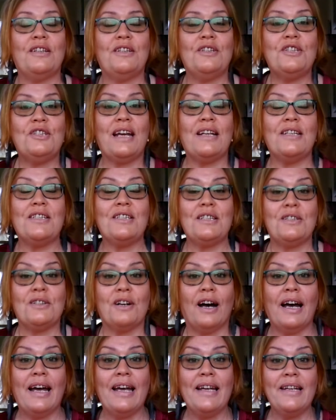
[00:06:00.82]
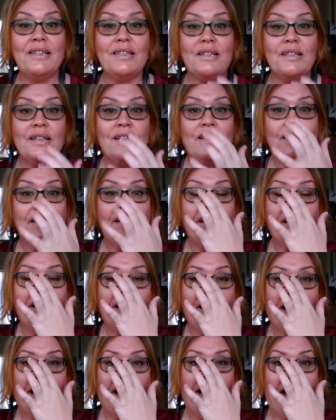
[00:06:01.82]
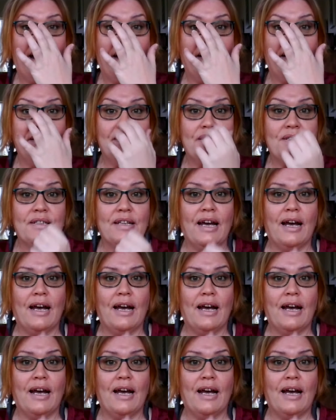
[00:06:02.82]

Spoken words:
and she actually died. And